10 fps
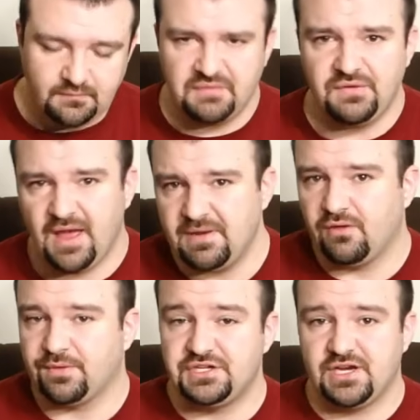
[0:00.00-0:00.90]
if you have not
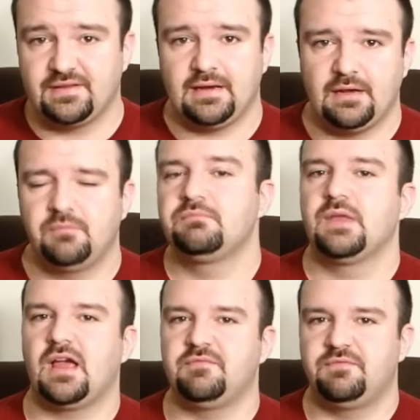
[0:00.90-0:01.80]
already checked it out,
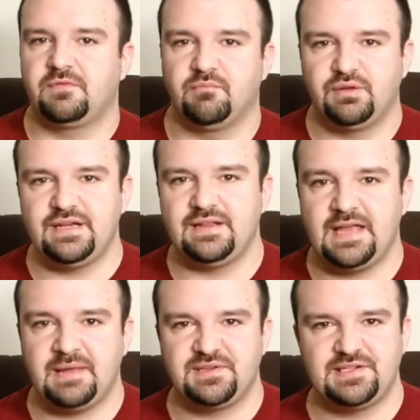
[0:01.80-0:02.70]
I've completed the
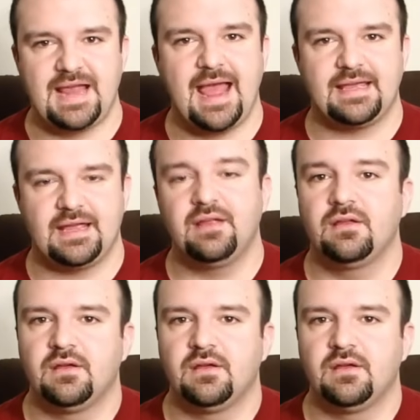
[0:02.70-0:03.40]
game Stacking